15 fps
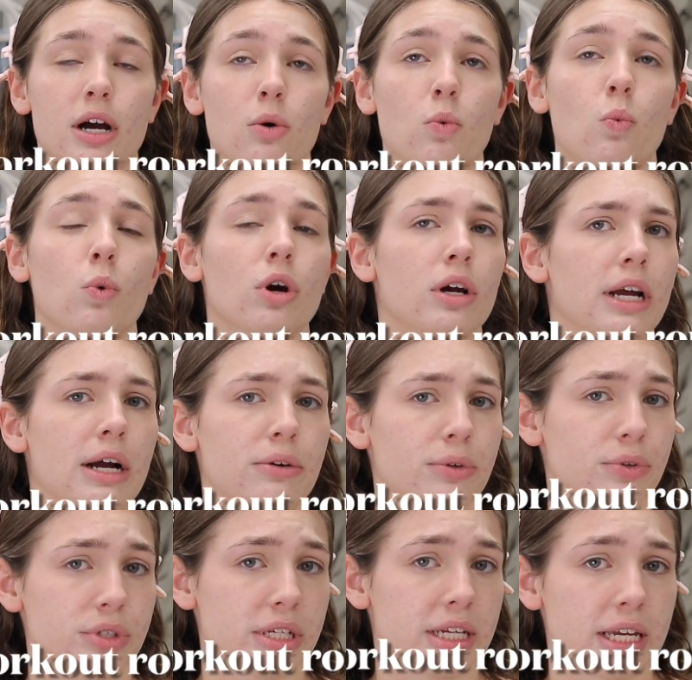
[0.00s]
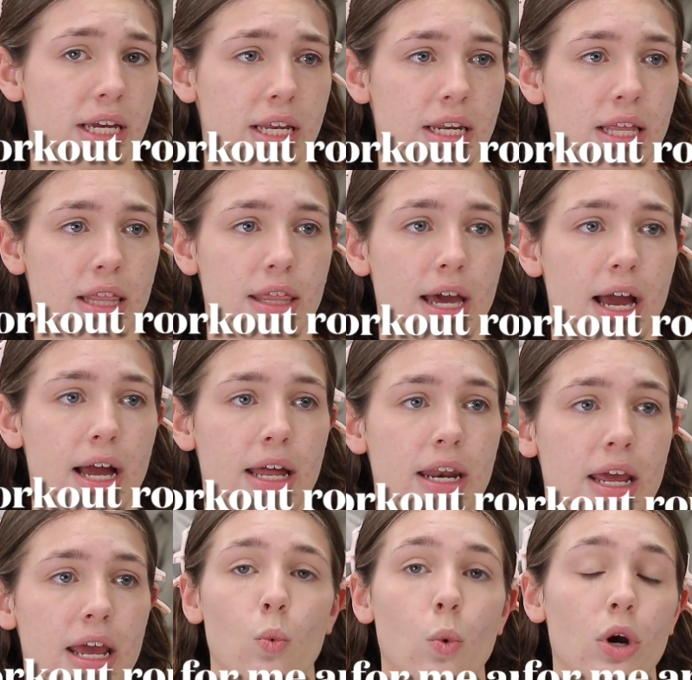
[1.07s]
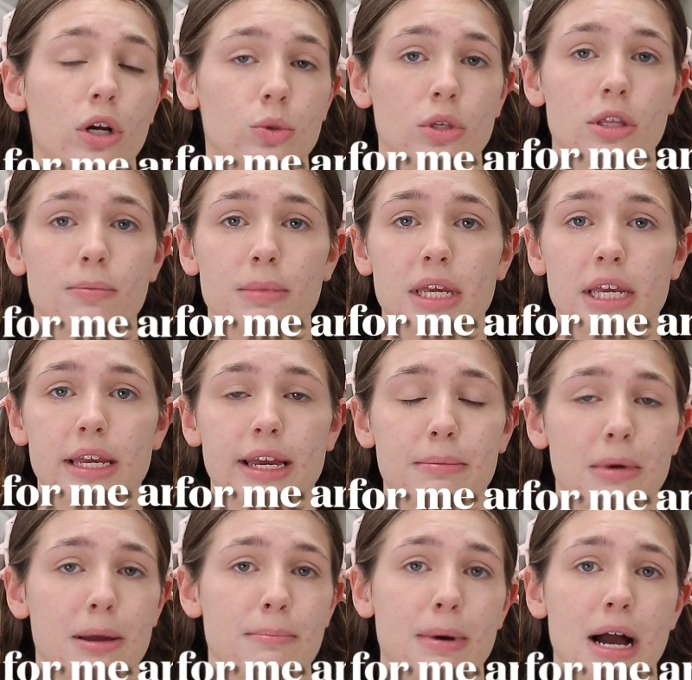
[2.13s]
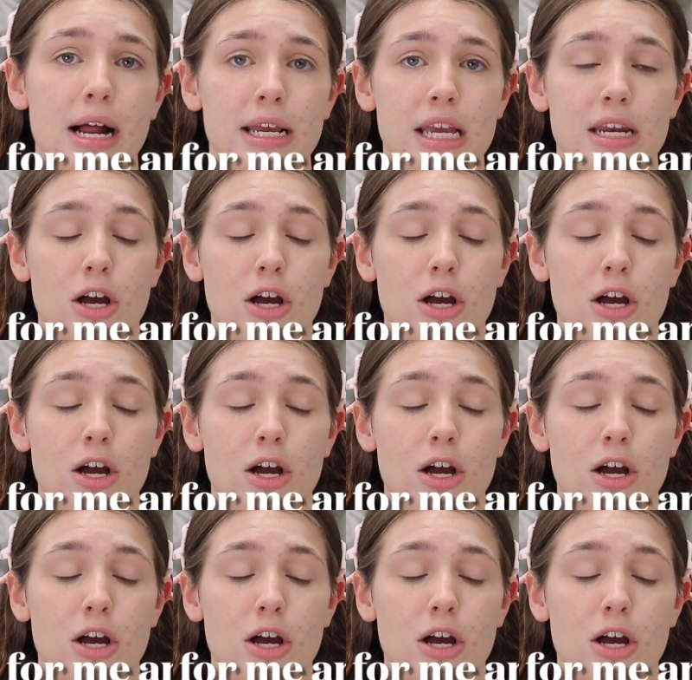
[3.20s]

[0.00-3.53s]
a workout routine that works with me and my body,